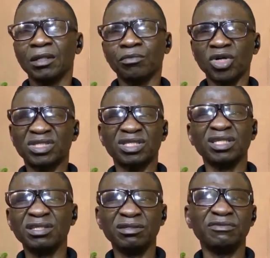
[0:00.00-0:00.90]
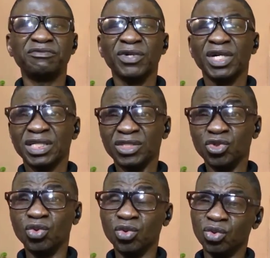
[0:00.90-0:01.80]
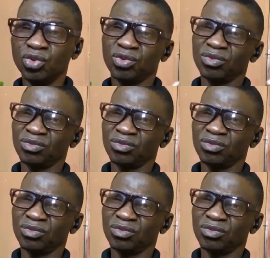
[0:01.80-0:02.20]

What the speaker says: But if you